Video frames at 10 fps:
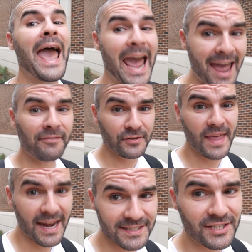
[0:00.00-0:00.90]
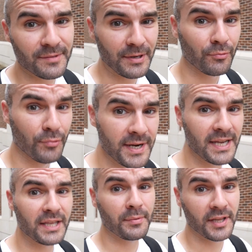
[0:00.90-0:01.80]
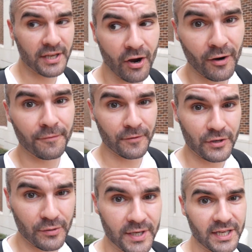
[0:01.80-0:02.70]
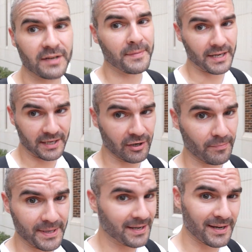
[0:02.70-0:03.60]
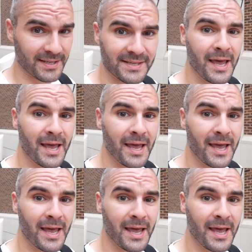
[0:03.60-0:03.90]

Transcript: after that, it's going to be really, really hard for you to get admitted here because